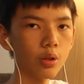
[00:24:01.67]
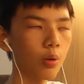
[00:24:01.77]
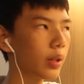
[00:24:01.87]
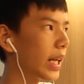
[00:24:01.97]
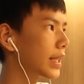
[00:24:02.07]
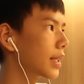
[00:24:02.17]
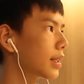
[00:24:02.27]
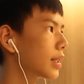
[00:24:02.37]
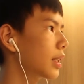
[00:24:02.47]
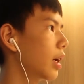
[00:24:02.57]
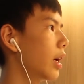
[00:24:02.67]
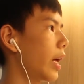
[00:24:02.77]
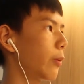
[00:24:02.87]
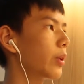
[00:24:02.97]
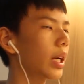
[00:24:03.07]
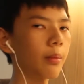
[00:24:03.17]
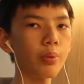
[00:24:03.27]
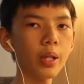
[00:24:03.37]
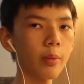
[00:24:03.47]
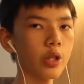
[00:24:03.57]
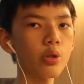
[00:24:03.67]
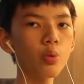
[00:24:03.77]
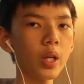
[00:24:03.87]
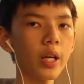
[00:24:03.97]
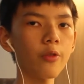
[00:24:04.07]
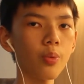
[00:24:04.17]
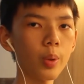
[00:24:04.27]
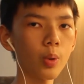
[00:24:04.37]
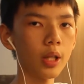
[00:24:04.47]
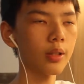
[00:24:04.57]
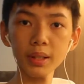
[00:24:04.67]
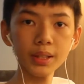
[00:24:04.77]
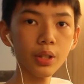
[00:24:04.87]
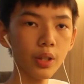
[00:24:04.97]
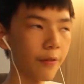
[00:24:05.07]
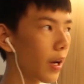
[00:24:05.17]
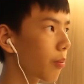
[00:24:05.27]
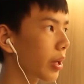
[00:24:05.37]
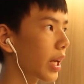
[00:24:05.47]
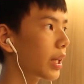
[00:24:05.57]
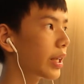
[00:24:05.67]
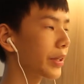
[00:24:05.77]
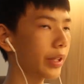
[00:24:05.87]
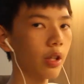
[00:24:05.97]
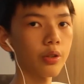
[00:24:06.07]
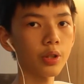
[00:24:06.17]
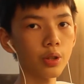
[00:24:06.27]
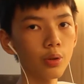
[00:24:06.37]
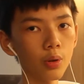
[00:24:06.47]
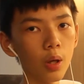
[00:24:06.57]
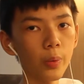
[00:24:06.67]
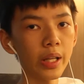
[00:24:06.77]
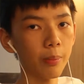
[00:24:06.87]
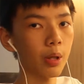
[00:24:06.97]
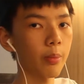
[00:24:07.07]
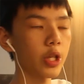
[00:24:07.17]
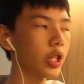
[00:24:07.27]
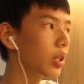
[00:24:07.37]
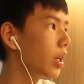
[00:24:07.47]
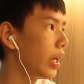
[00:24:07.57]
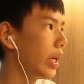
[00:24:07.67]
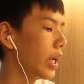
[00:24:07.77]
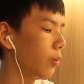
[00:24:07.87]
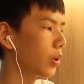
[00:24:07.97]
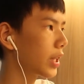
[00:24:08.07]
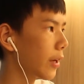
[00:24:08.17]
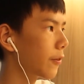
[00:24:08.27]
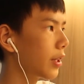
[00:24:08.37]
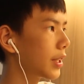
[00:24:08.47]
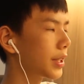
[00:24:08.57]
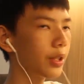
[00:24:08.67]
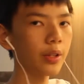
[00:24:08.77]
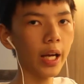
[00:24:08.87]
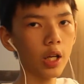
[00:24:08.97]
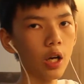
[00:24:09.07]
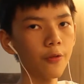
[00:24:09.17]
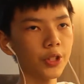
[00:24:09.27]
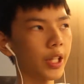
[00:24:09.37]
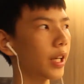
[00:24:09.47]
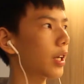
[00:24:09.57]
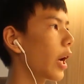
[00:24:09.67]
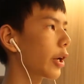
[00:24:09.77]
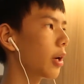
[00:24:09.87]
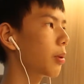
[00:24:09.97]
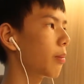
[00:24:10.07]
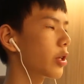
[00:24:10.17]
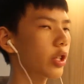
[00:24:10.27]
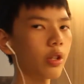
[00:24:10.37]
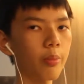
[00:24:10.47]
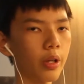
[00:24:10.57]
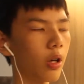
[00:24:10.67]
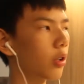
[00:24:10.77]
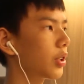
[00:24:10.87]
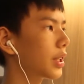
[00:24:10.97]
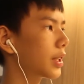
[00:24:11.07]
no lessons and we can pretty much do whatever we want. But still, if I bring a DSLR to school without permission, it will definitely still get confiscated. I got permission to bring all these